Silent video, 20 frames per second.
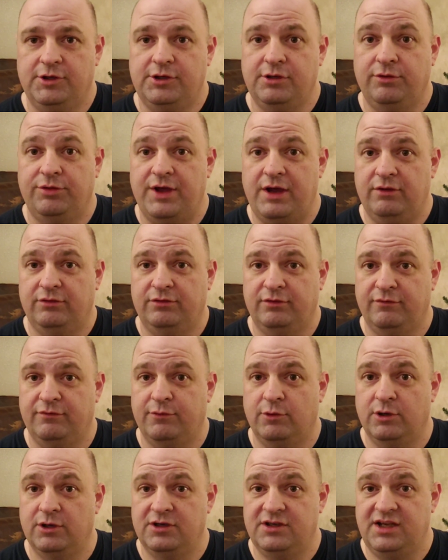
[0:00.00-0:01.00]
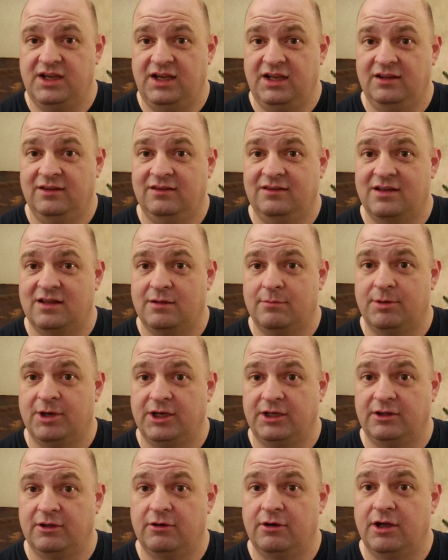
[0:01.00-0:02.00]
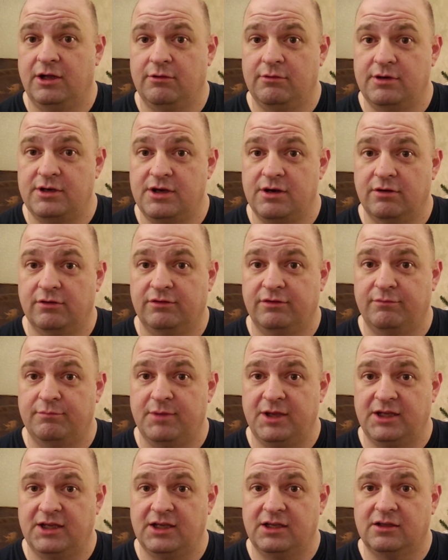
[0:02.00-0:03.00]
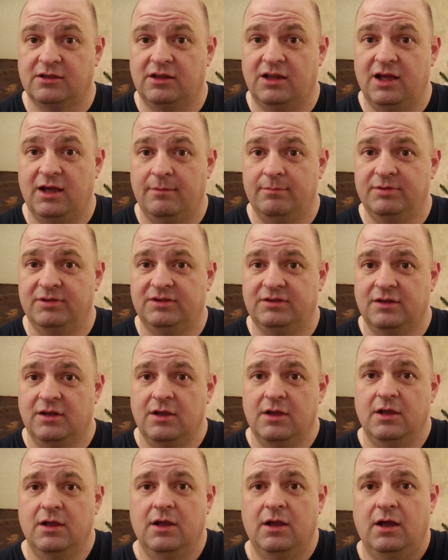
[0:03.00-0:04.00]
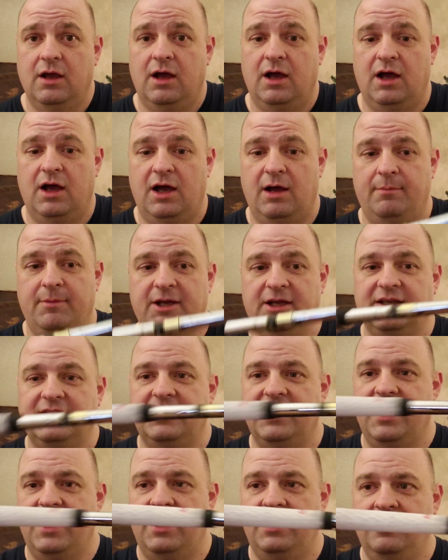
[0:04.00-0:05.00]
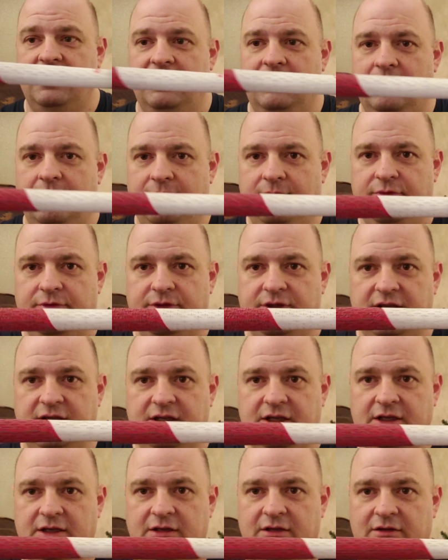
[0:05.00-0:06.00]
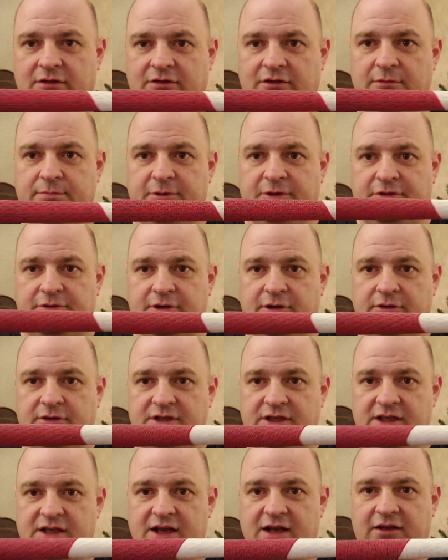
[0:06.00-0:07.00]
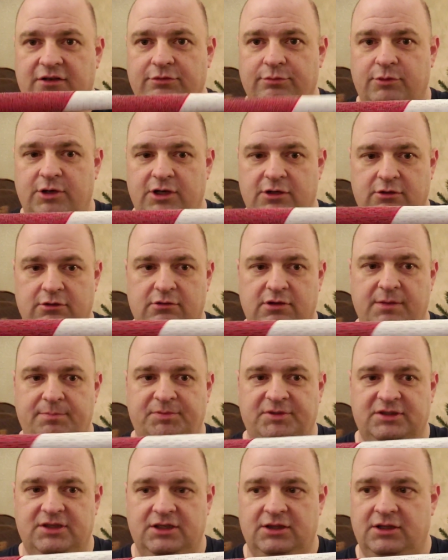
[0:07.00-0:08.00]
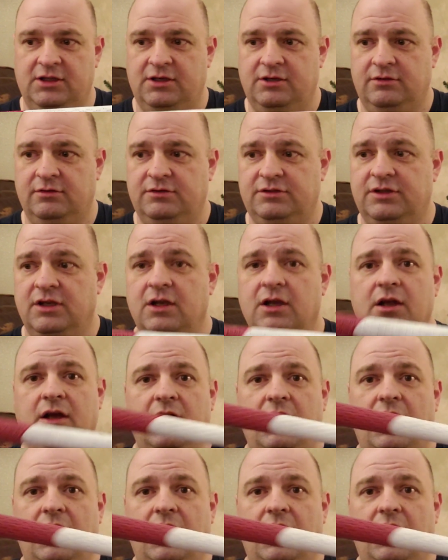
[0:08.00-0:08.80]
2014, celebrating their 100 years of making clubs. Again, the Super Stroke TX1 grips on those,